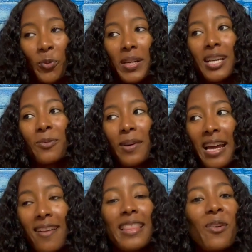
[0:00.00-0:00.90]
because
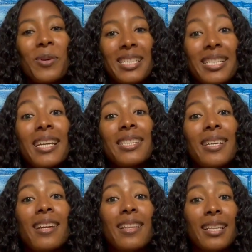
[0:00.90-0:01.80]
without that, we stay
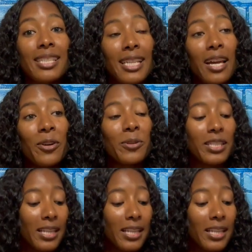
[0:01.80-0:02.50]
stuck in these cycles.